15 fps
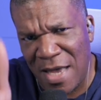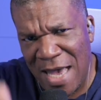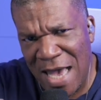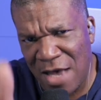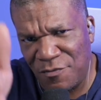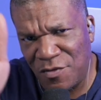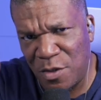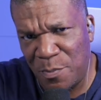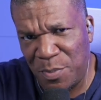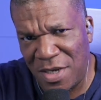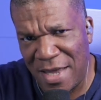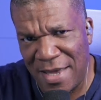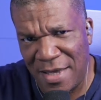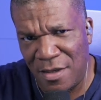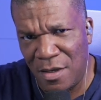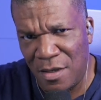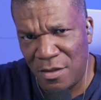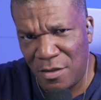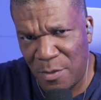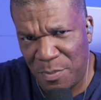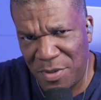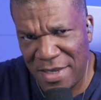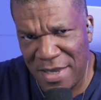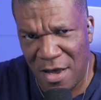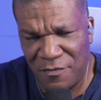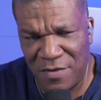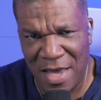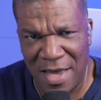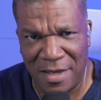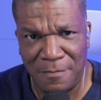have to play the playoff
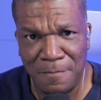game.